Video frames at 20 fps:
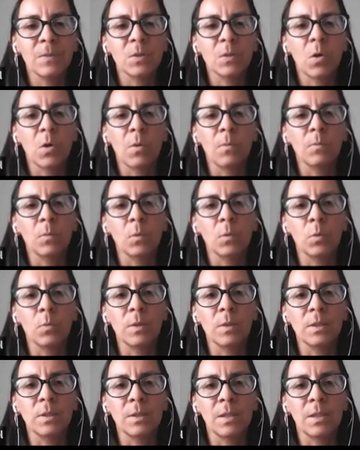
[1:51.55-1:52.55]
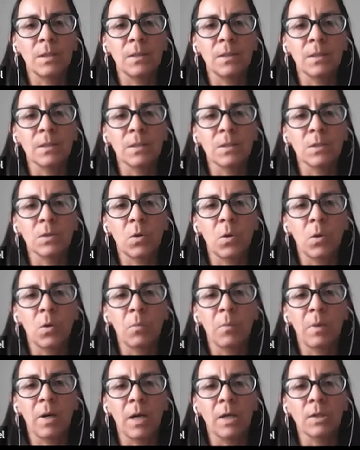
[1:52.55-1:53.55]
Some you will see there's
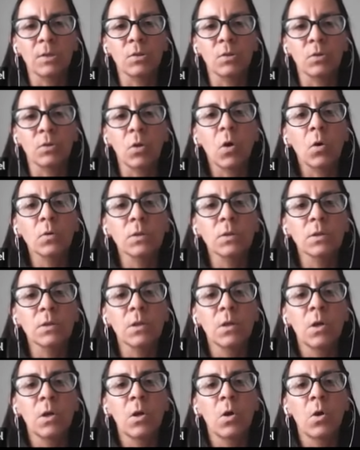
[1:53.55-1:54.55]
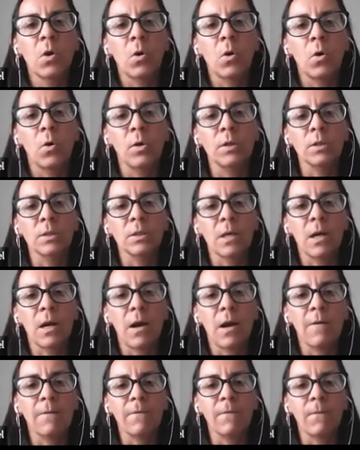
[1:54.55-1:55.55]
not much notes, others
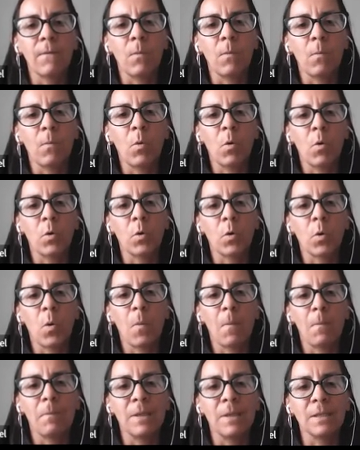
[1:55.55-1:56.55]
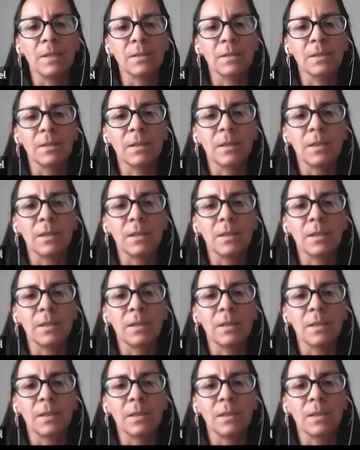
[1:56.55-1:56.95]
have more complete